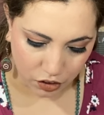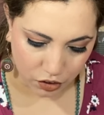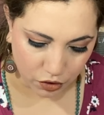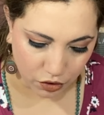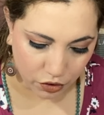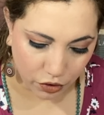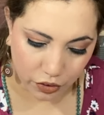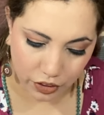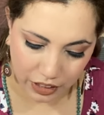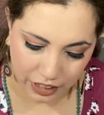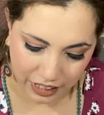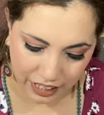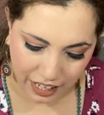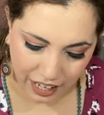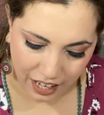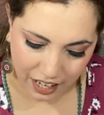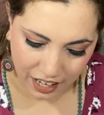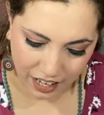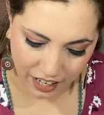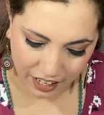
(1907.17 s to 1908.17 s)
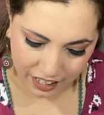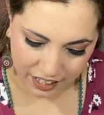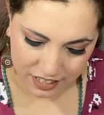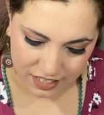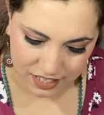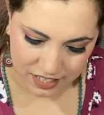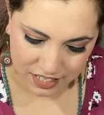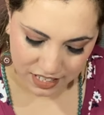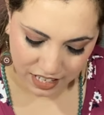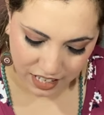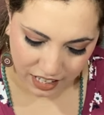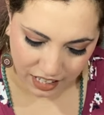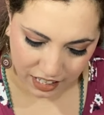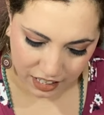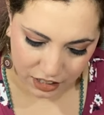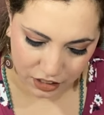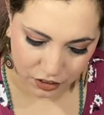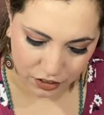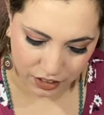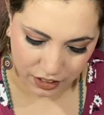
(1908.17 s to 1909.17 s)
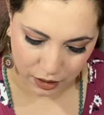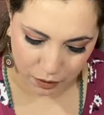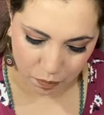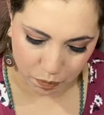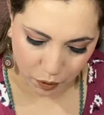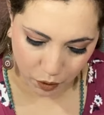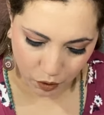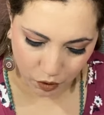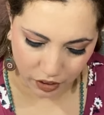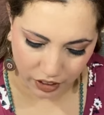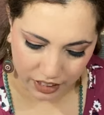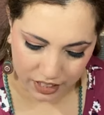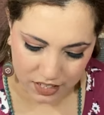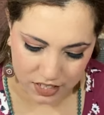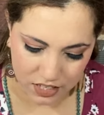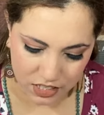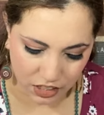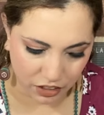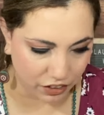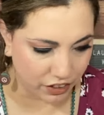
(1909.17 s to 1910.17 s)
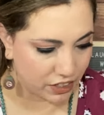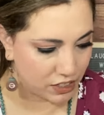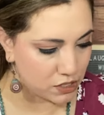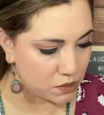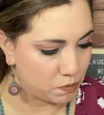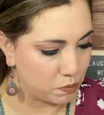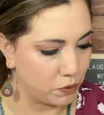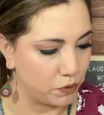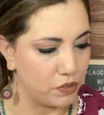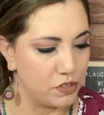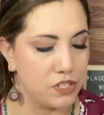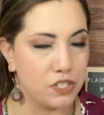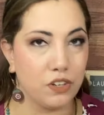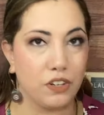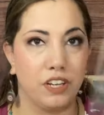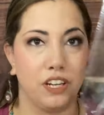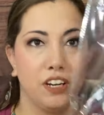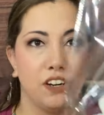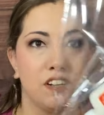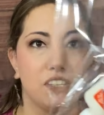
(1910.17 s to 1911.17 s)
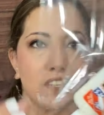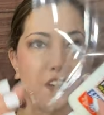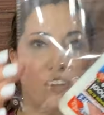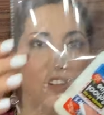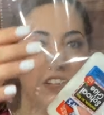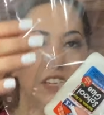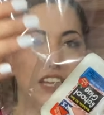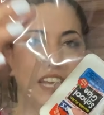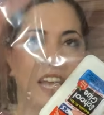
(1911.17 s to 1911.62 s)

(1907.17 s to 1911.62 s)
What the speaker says: googly eyes, and you need a bowl and stirring spoon. So here's all the